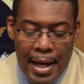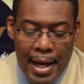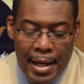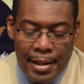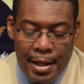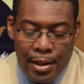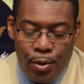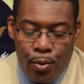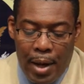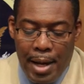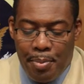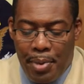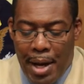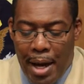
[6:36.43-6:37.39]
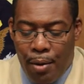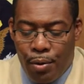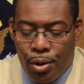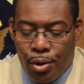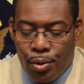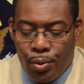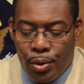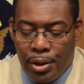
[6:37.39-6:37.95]
and that the white power
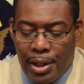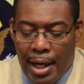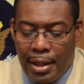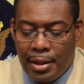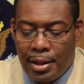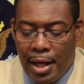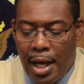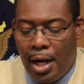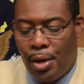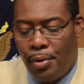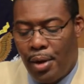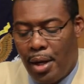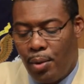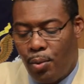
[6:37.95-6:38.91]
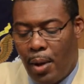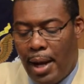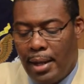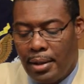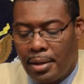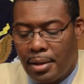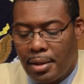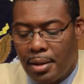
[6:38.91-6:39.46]
will not tolerate
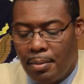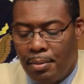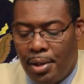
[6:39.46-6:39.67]
whites